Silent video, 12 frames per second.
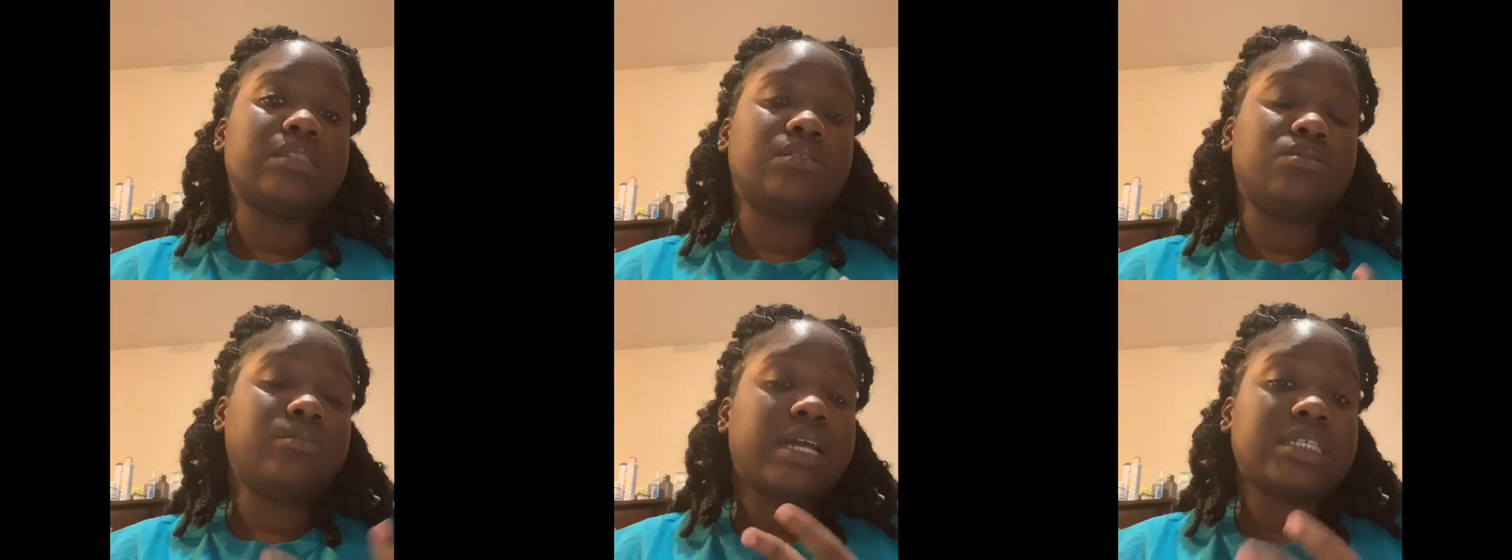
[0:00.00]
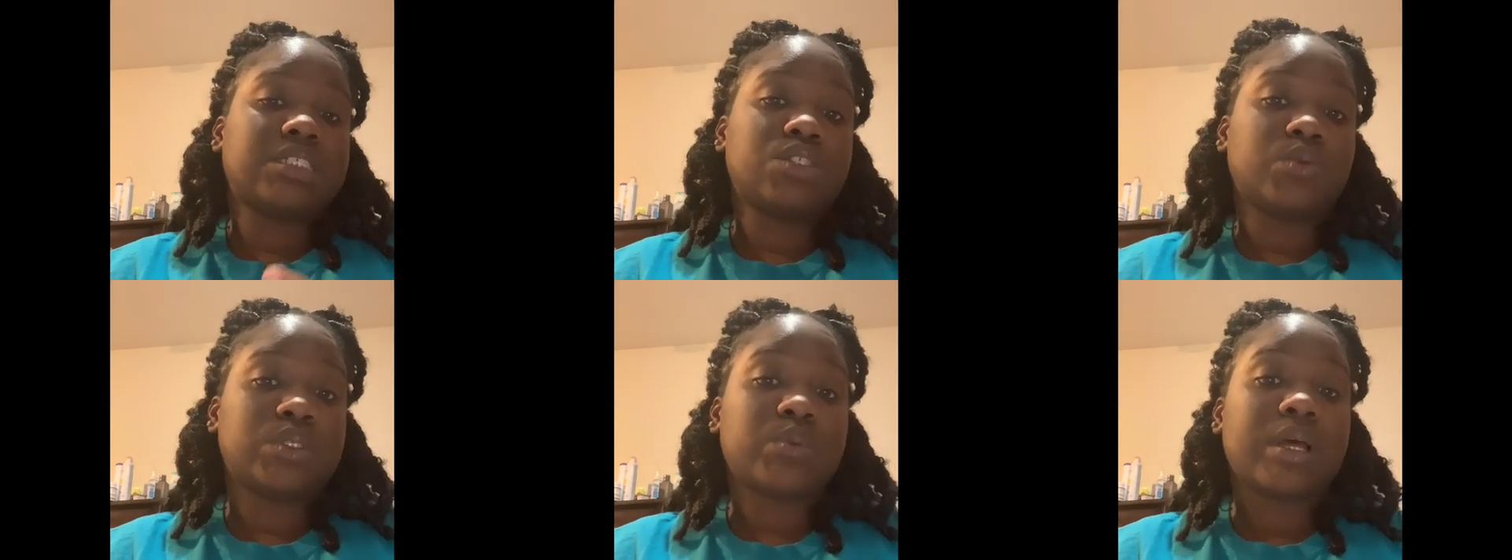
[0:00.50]
you guys can do
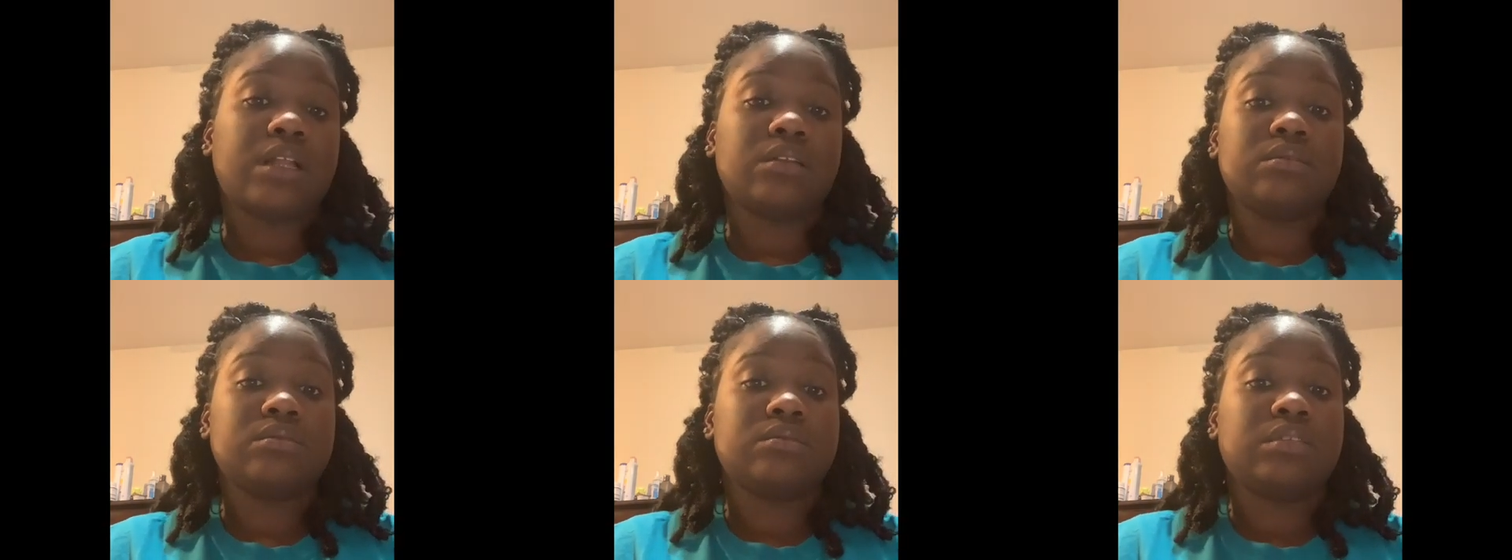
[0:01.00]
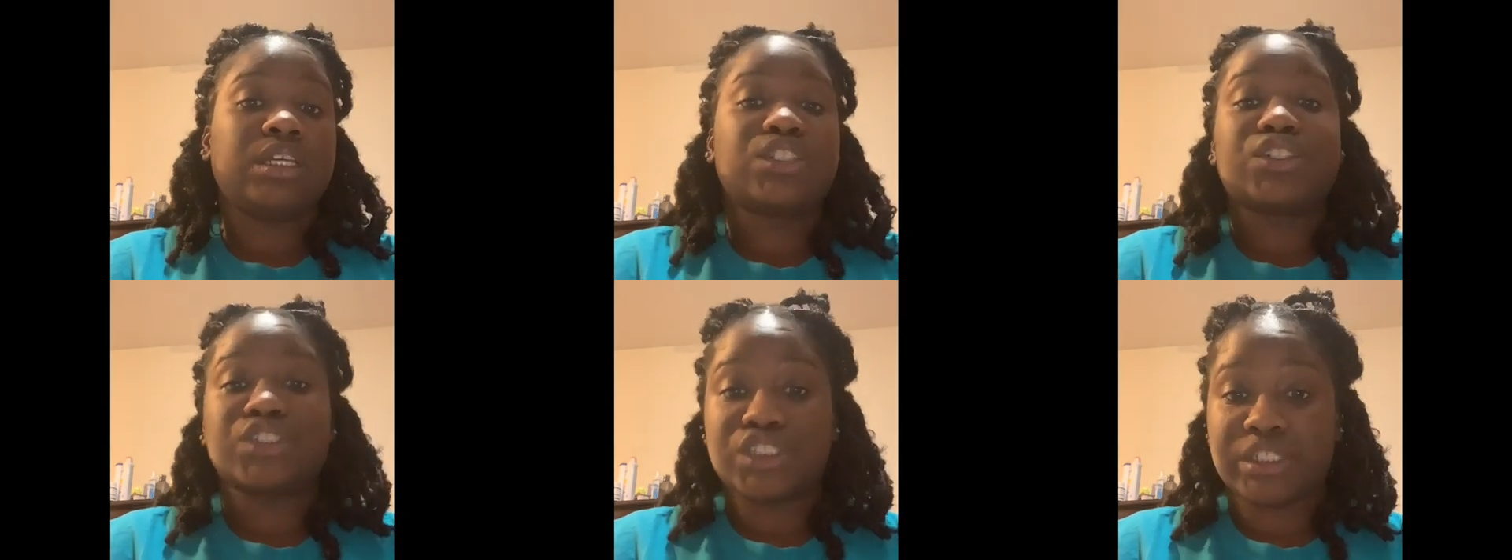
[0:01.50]
as well.
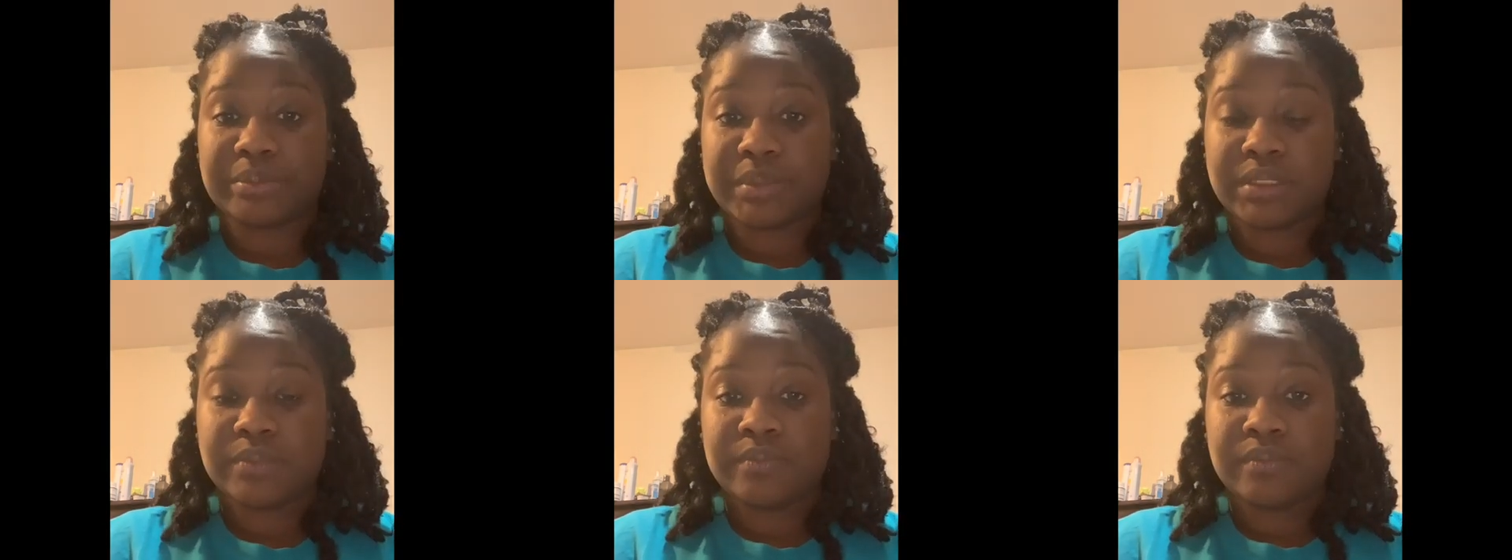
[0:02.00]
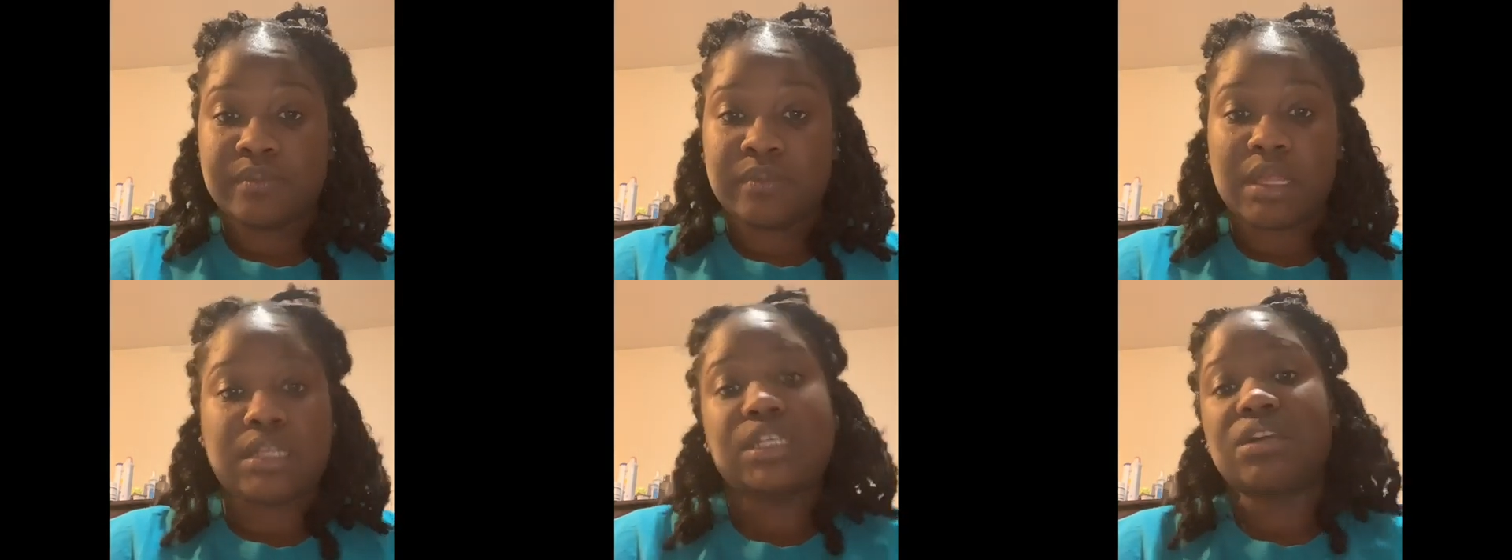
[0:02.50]
Internships.
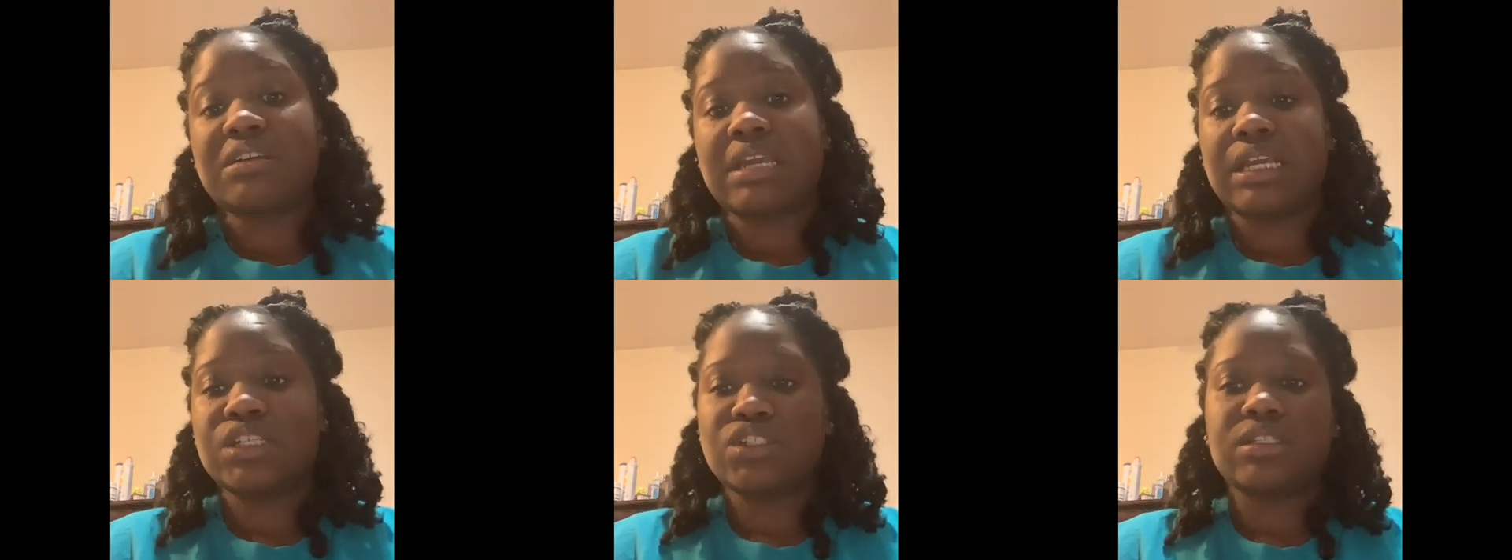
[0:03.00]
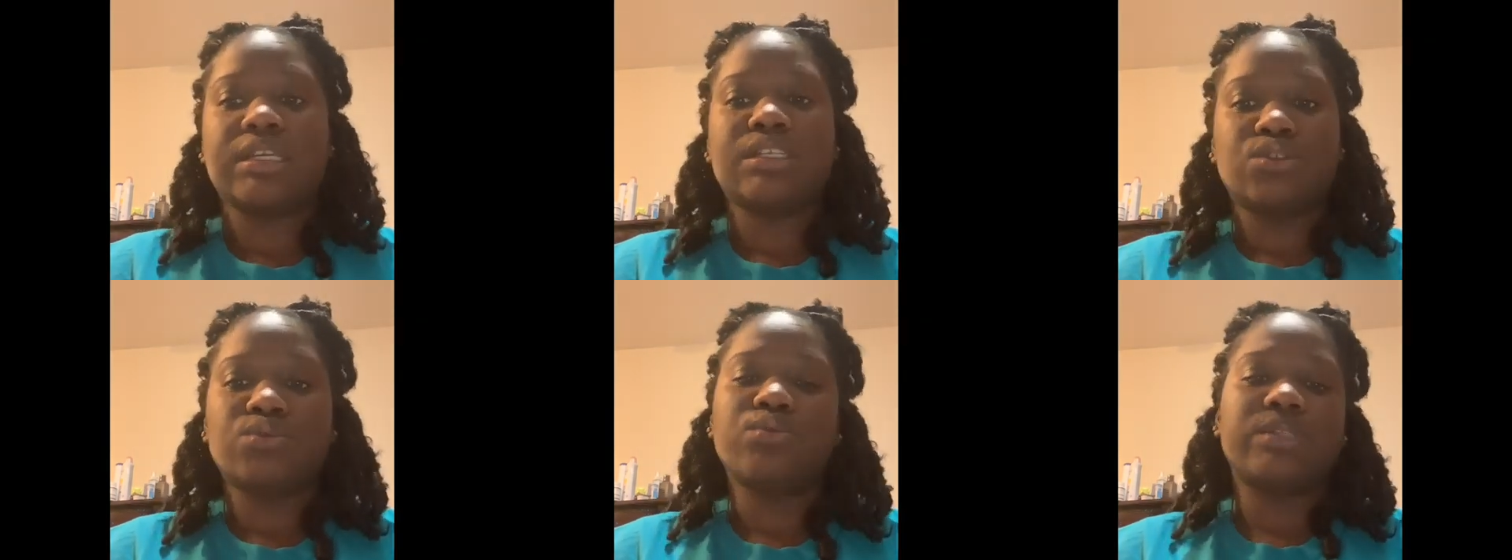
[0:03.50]
At a young age, they
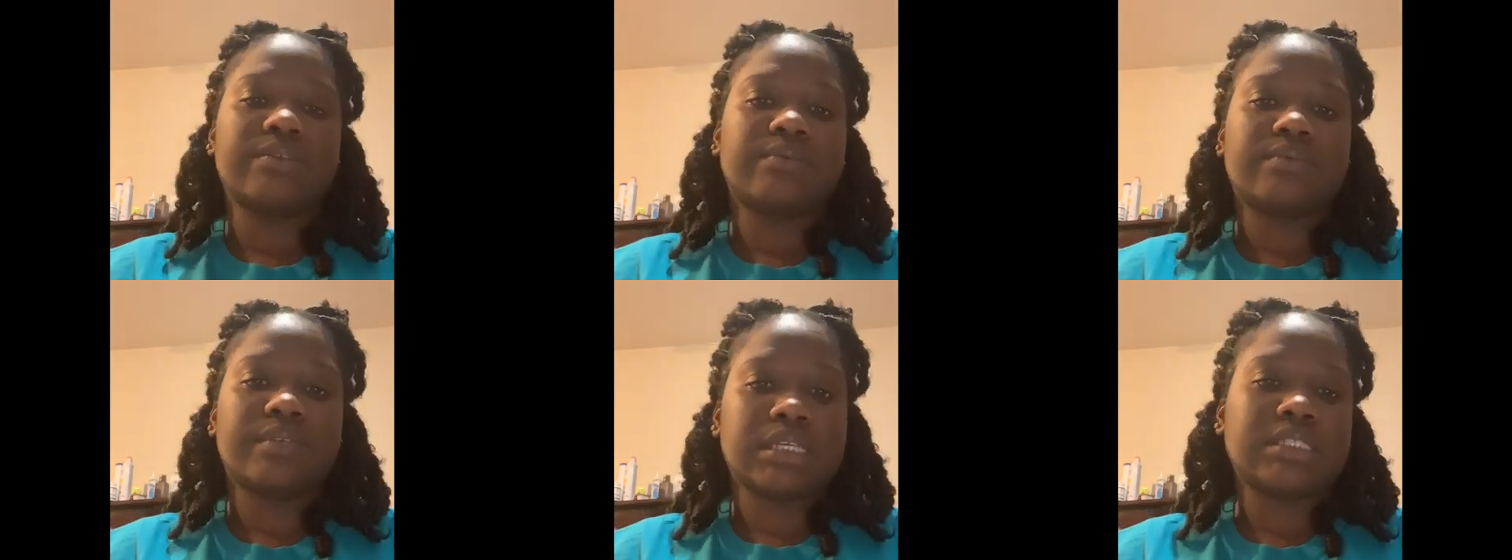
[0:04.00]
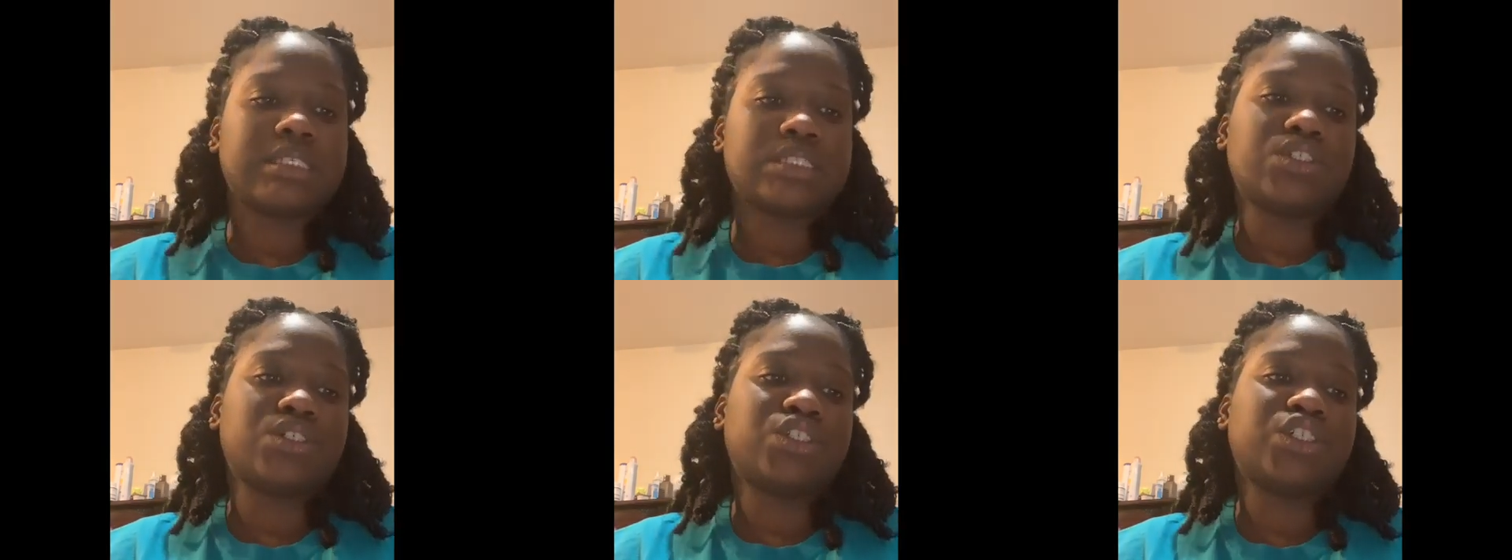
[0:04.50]
do give kids
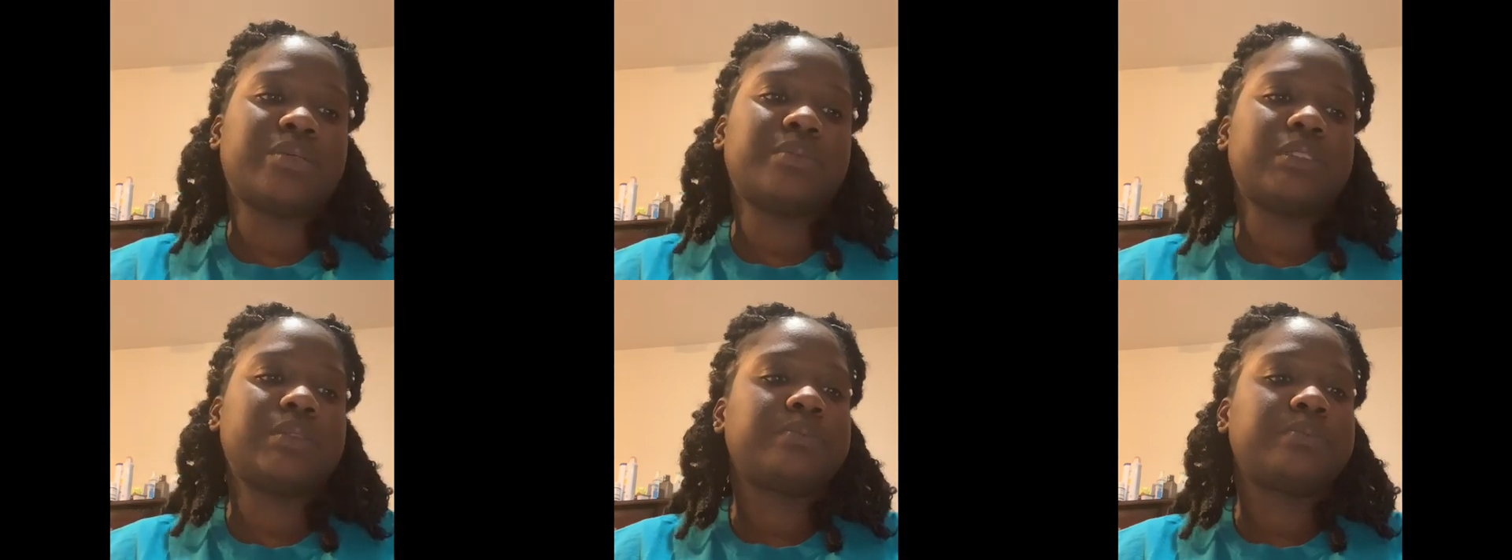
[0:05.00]
internships.